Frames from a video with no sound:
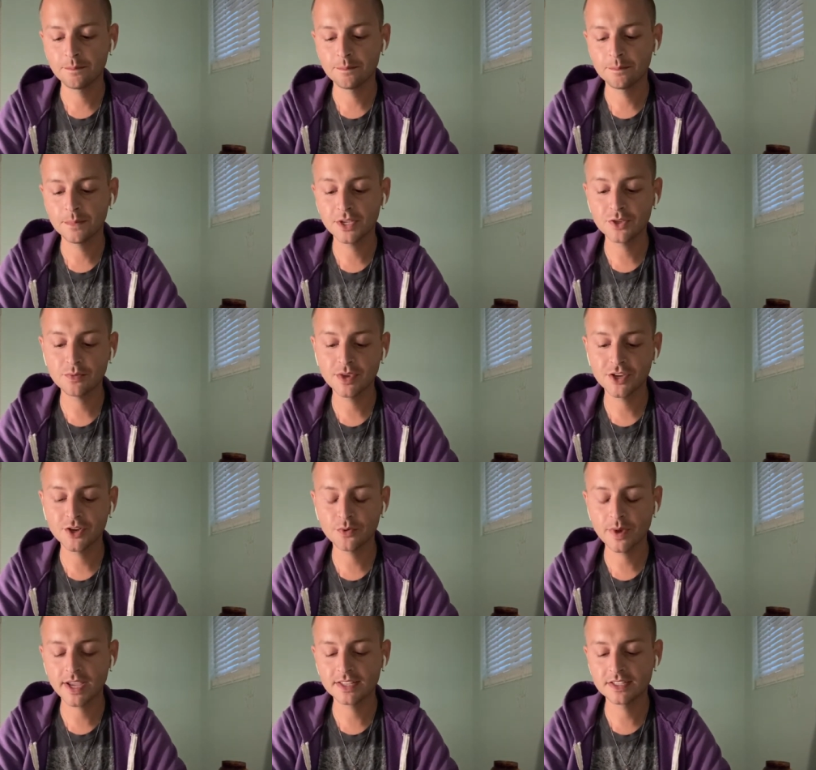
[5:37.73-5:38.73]
But you make your
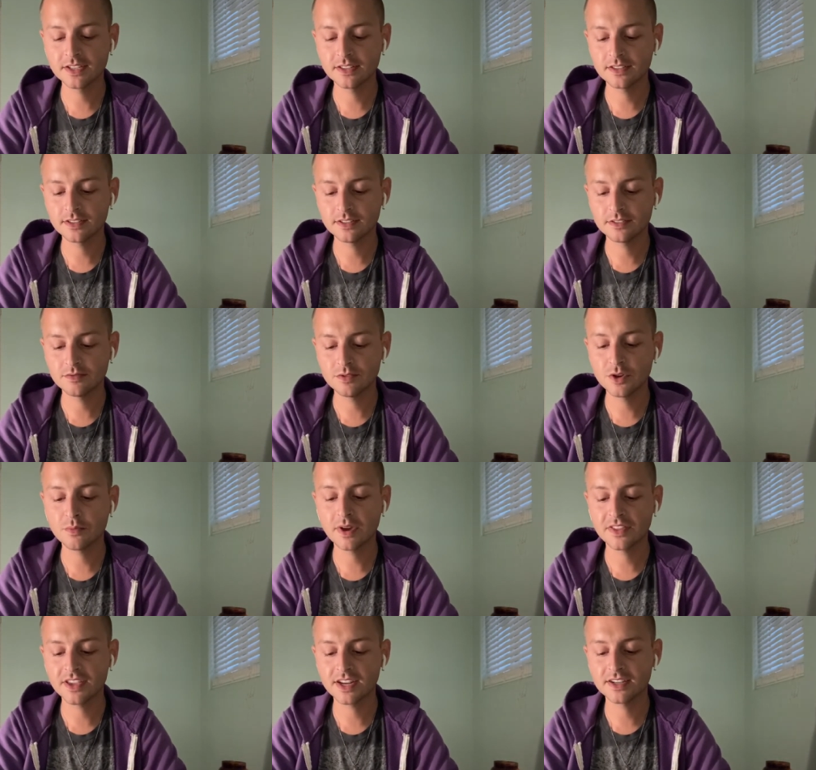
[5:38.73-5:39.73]
way till, you know,
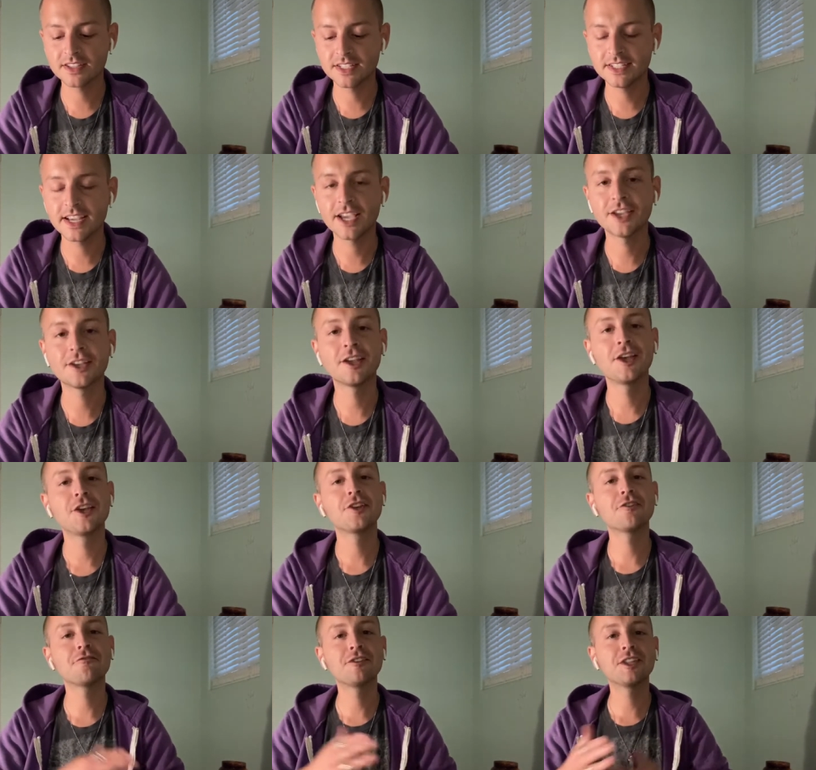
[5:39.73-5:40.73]
by the end of the day,
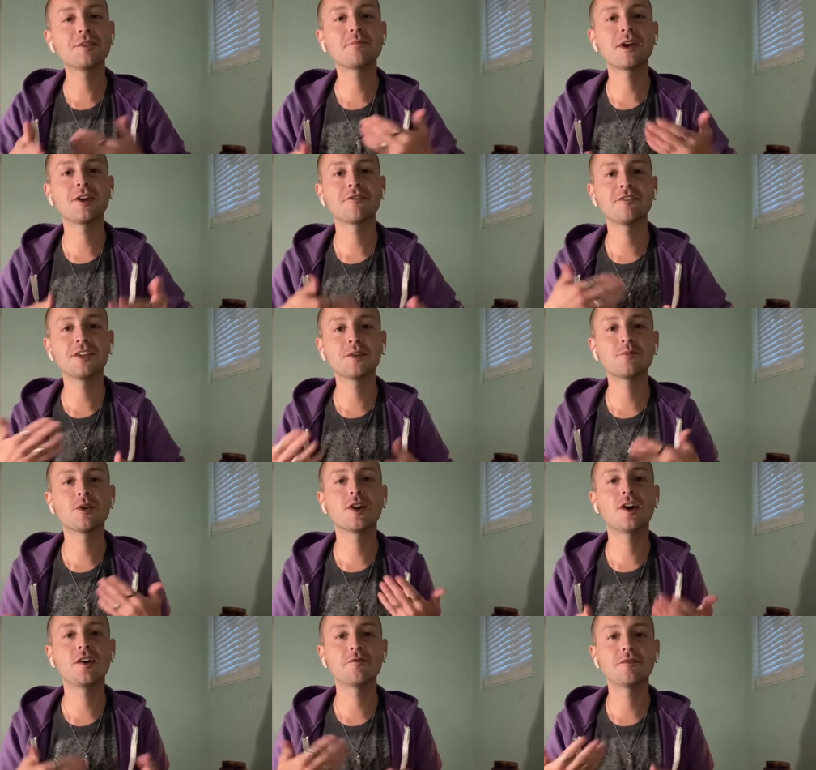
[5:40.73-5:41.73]
you're feeling better, feeling more
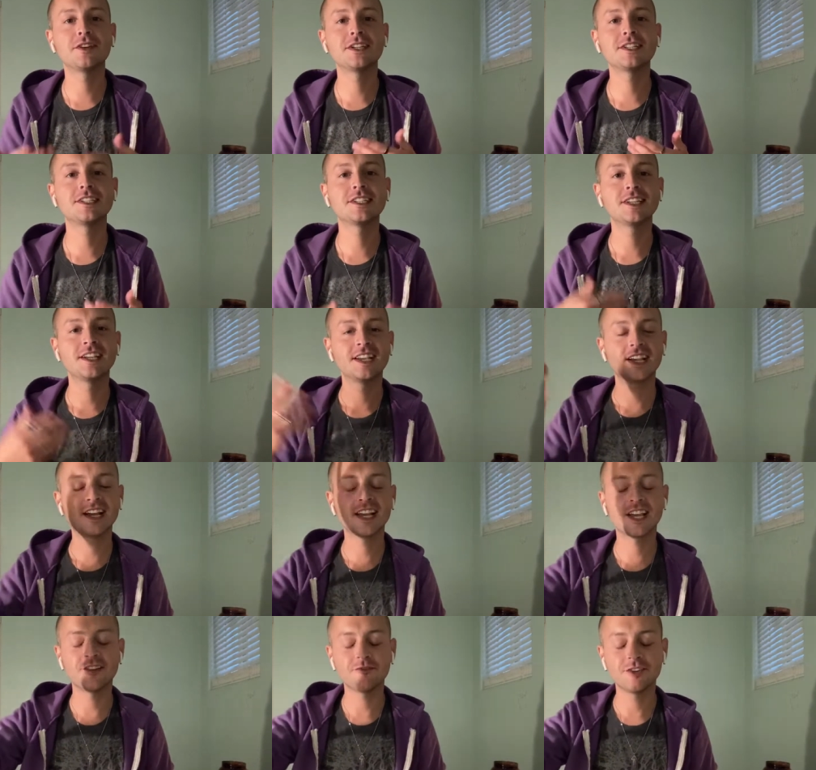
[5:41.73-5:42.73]
confident,
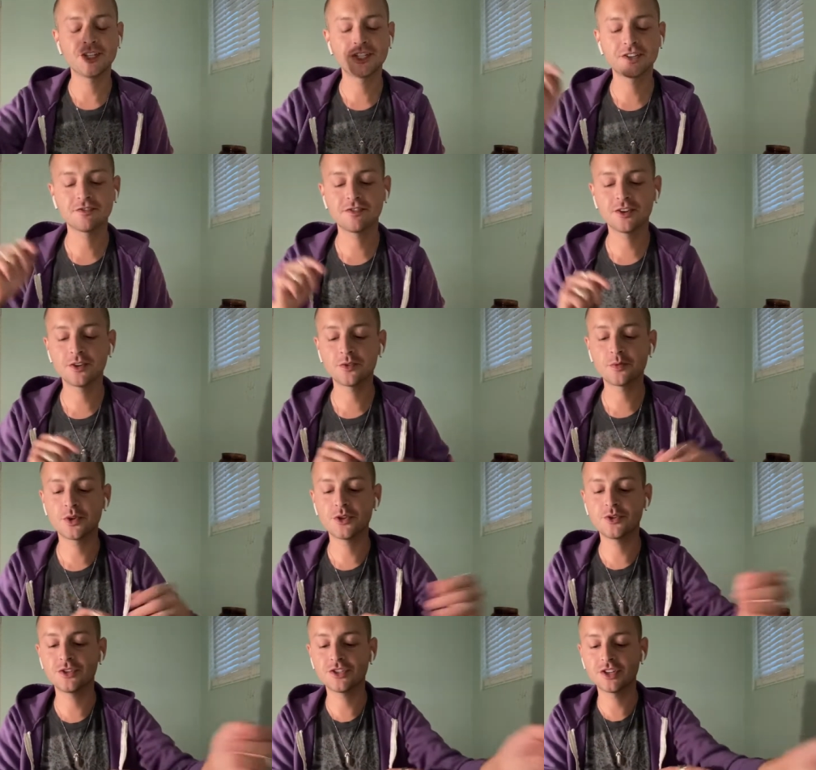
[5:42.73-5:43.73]
again, reaching for what
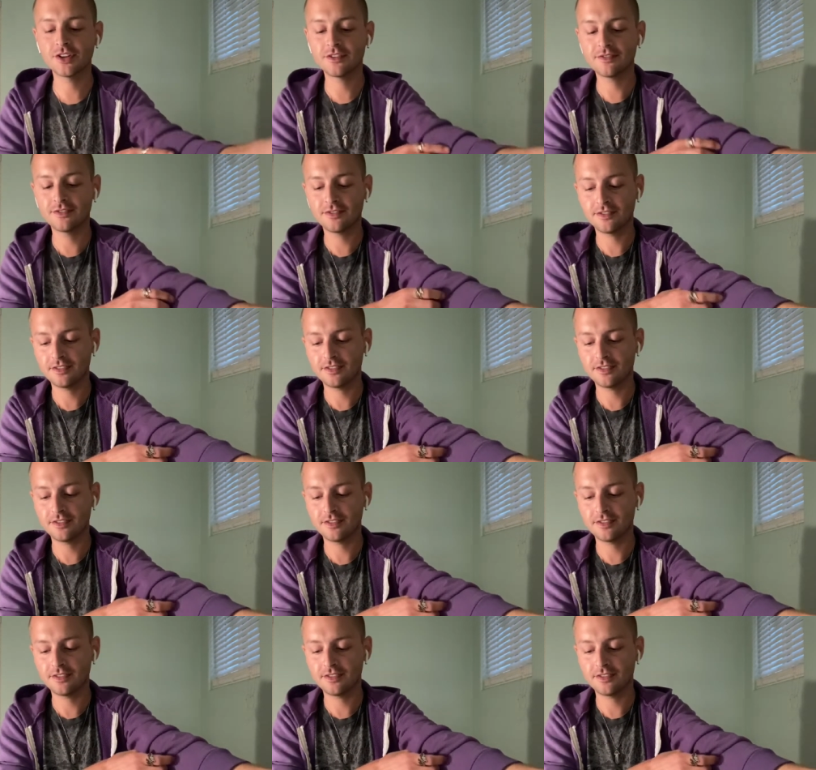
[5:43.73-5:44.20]
you deserve